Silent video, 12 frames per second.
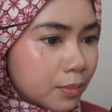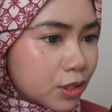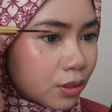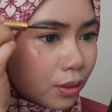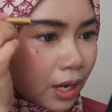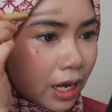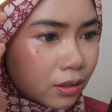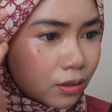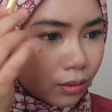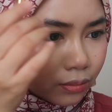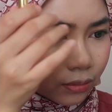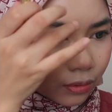so I
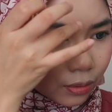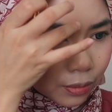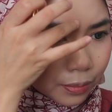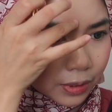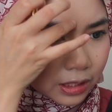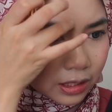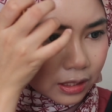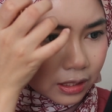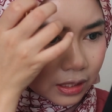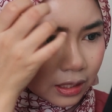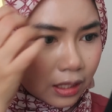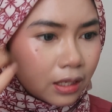don't
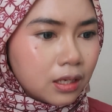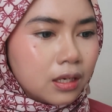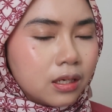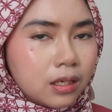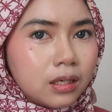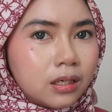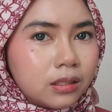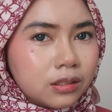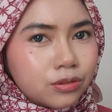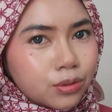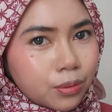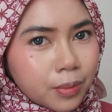normally
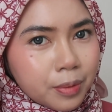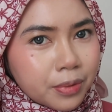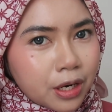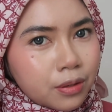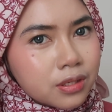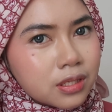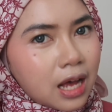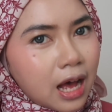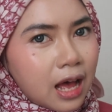draw my brows.